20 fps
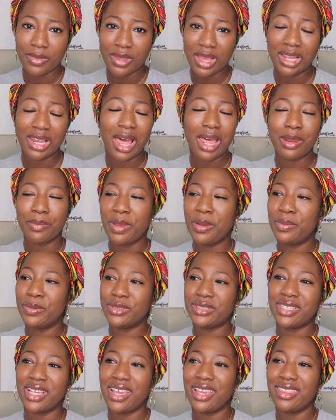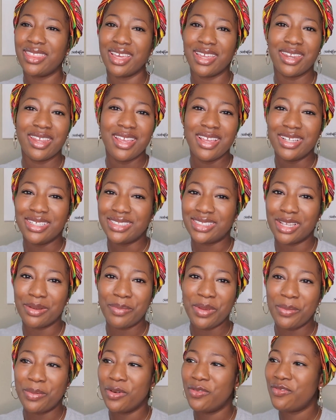A lot of people say that some
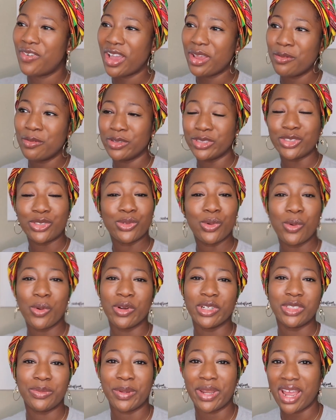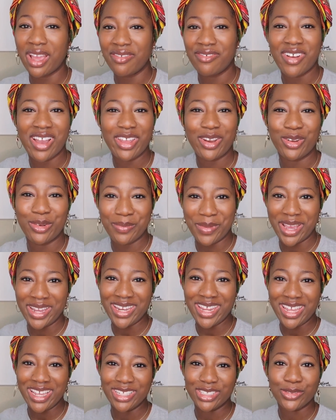people fight with swords, but I fight on my
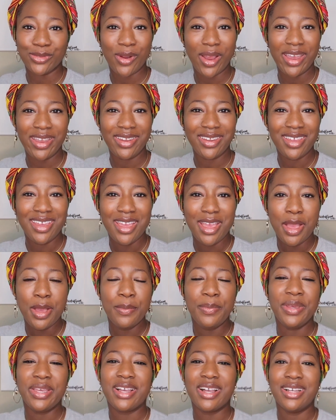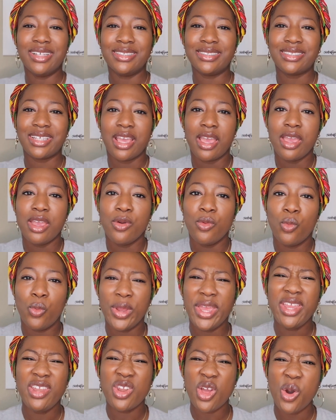knees, right? Because
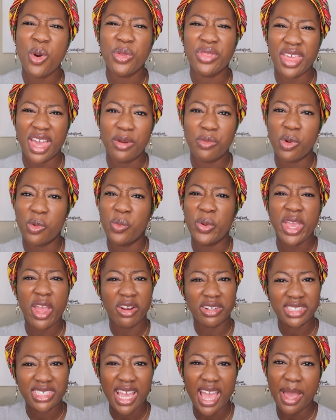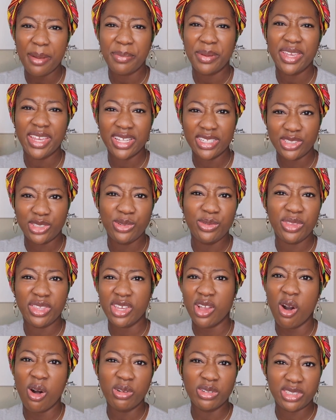we know that when we are tapping into
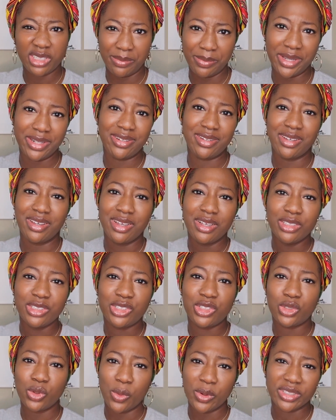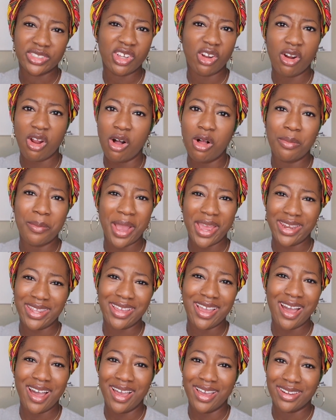the ultimate source, our Almighty
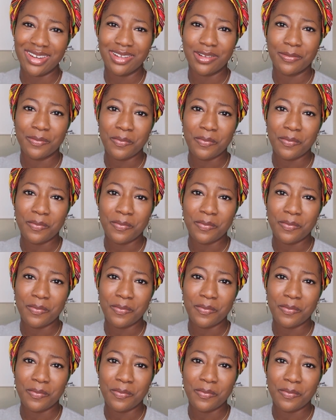God,